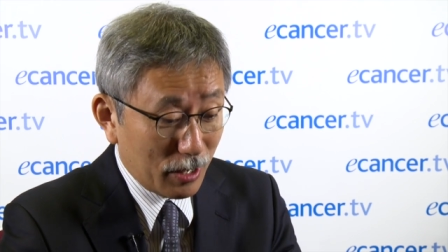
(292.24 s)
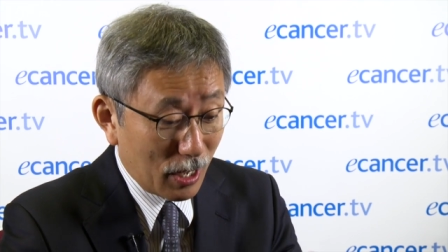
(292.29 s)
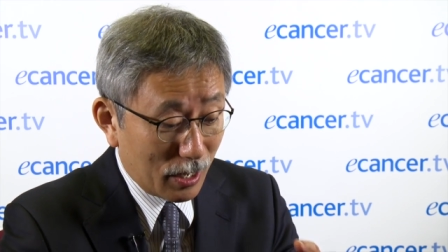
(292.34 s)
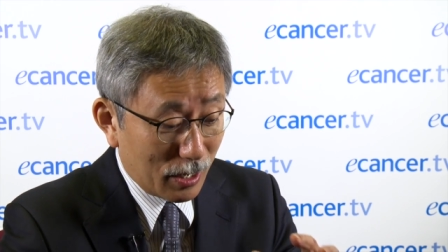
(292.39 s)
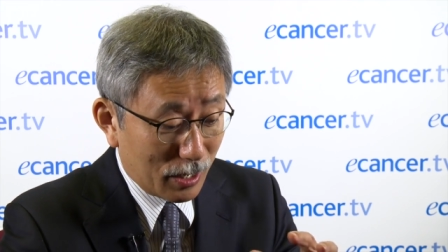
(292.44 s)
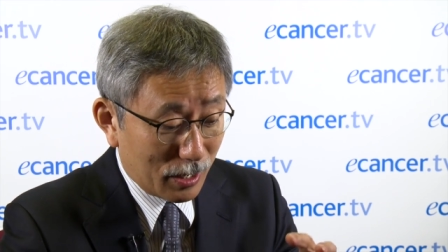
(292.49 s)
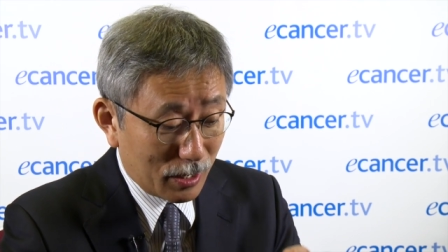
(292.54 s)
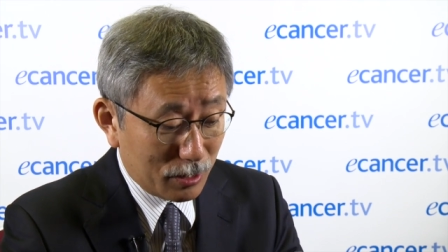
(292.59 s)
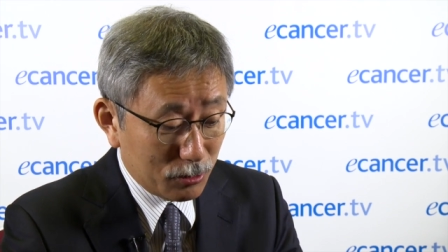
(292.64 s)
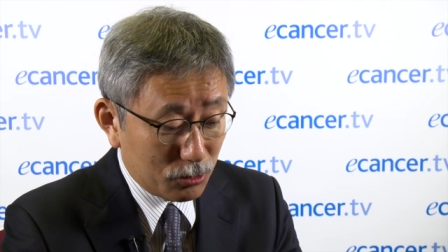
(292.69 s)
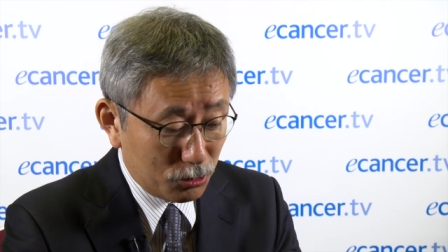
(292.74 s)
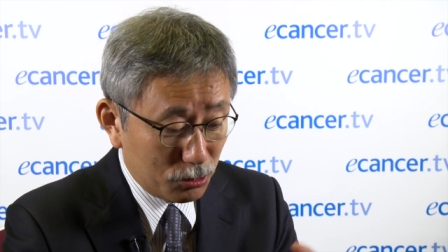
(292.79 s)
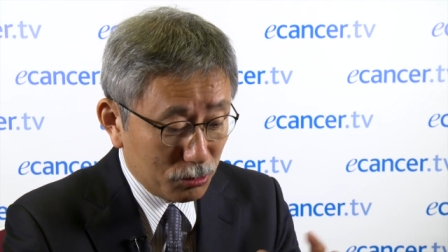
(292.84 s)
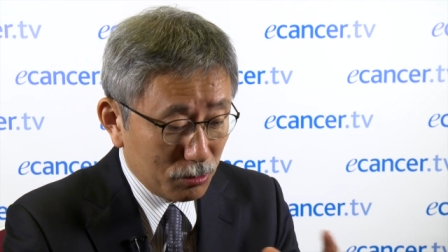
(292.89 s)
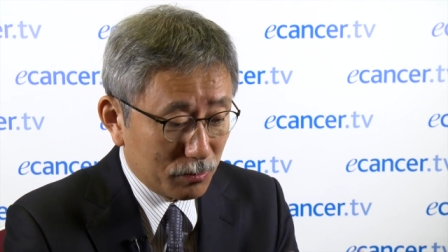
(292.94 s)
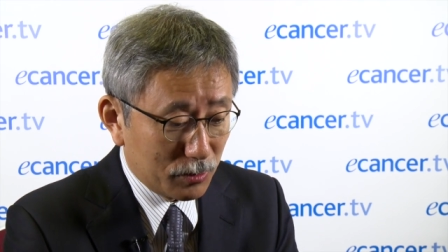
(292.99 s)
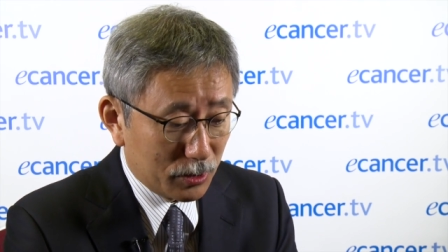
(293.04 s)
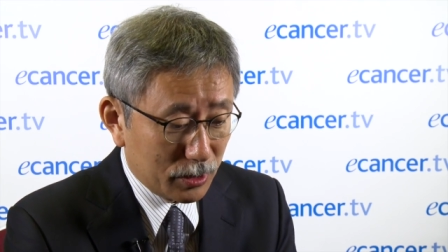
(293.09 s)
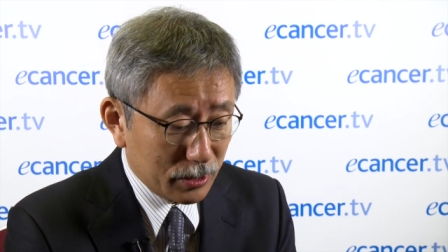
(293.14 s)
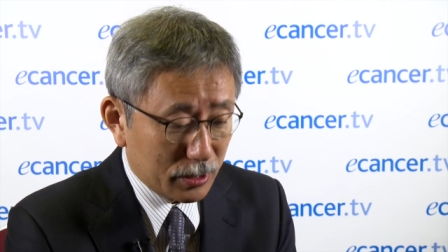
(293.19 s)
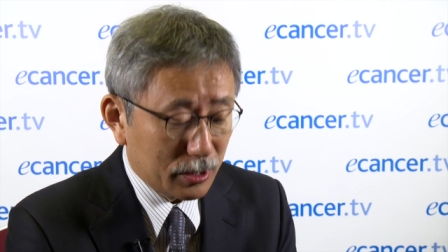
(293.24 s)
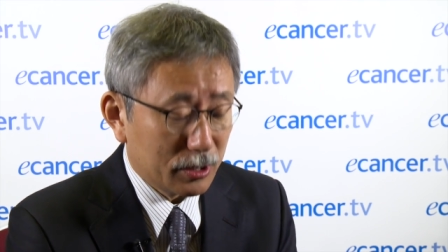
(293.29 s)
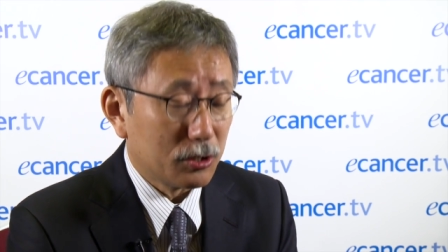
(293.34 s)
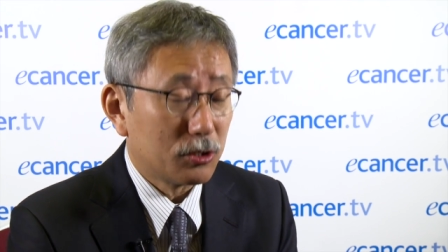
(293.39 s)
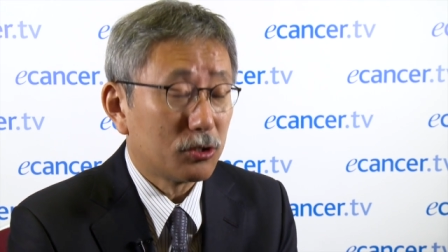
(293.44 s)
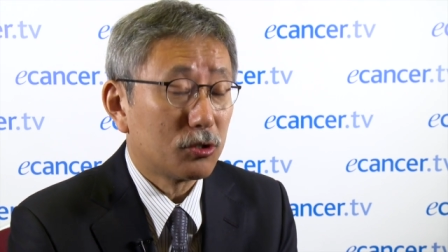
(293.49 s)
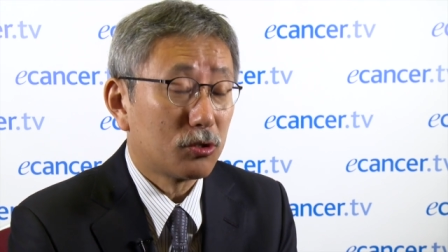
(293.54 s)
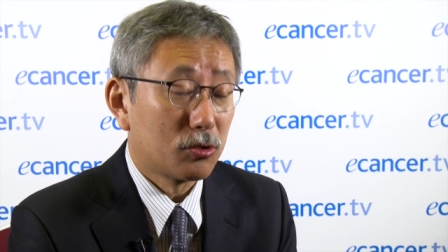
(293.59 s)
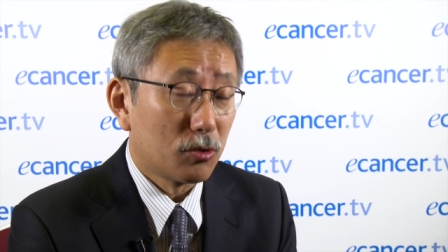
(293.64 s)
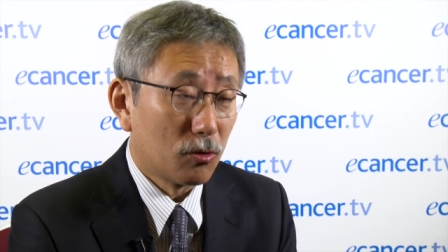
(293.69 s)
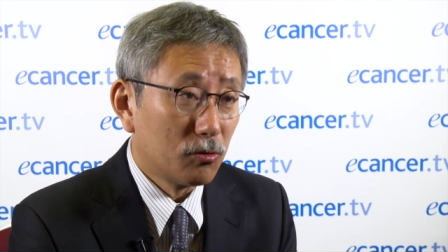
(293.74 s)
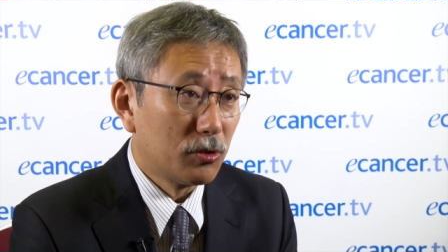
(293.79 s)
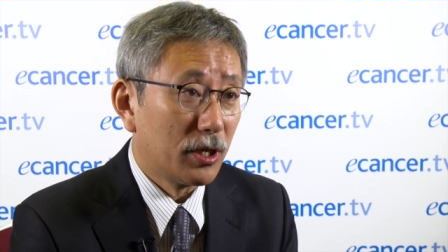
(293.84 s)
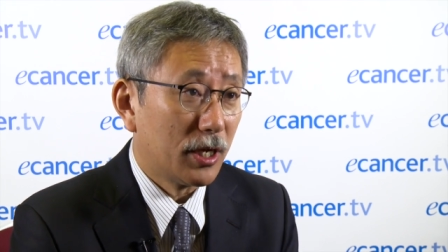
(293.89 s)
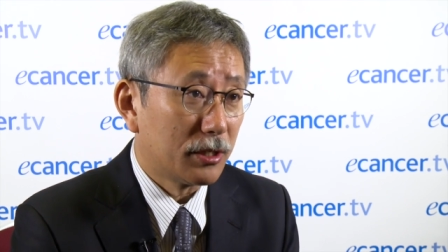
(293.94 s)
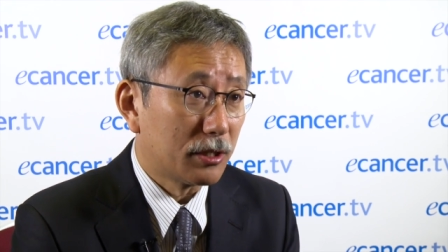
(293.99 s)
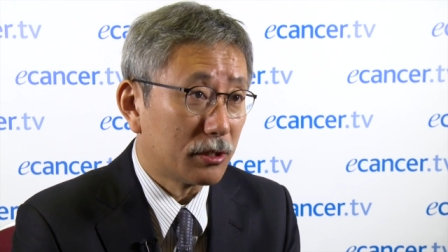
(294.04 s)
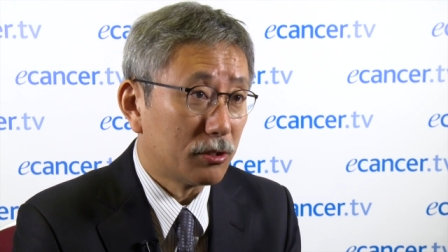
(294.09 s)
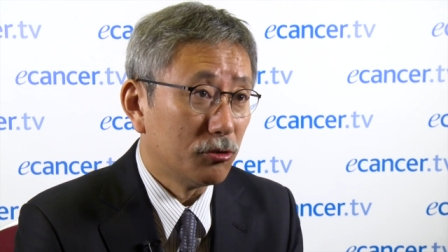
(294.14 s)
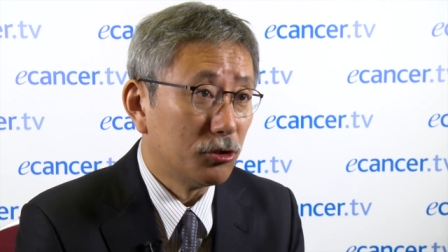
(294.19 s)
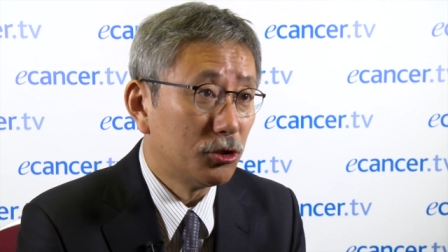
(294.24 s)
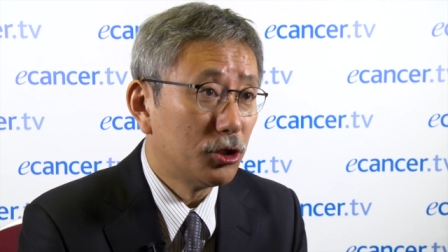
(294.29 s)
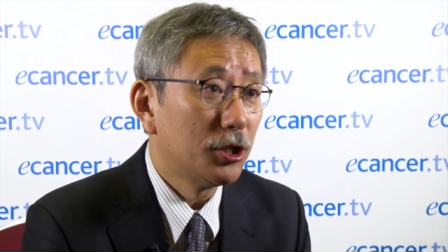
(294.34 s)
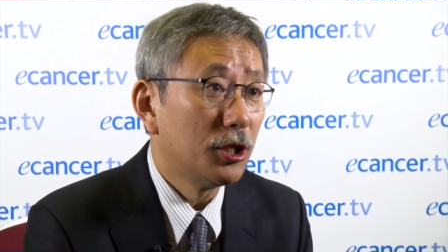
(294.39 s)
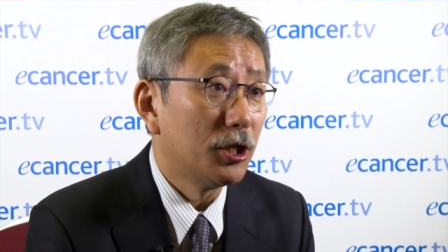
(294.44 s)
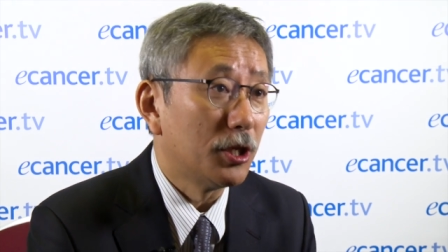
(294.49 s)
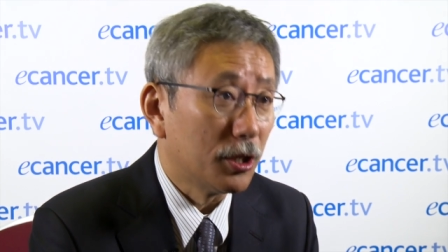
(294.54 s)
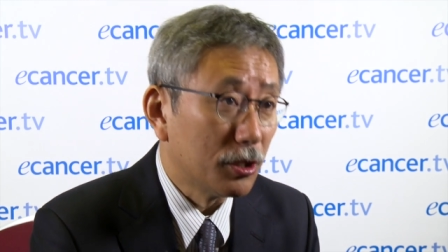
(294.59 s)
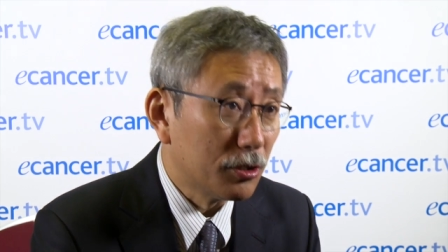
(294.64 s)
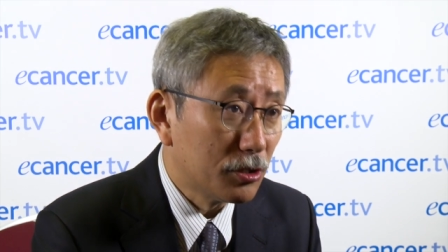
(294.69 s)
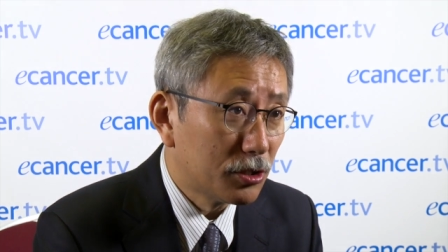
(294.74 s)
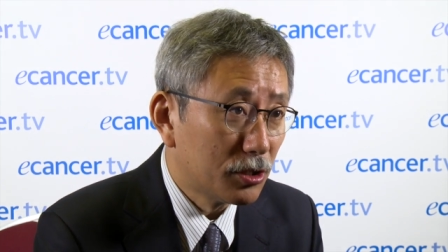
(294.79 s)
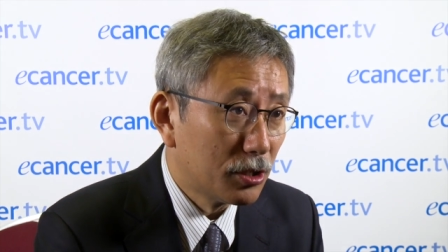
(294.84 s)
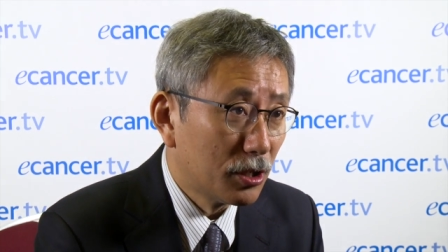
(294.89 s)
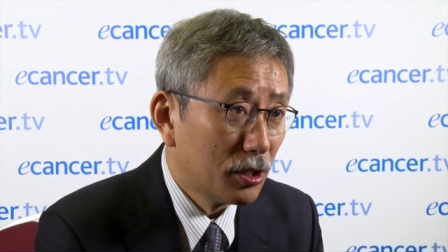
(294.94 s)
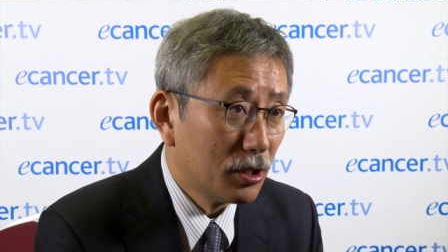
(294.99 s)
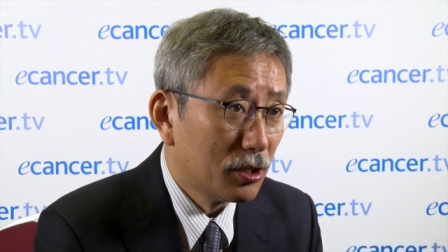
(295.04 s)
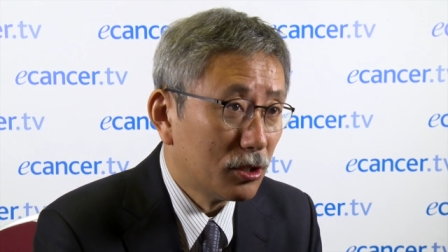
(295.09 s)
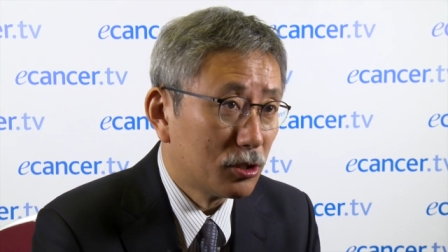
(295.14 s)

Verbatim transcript: Uh, tumors is so heterogeneous.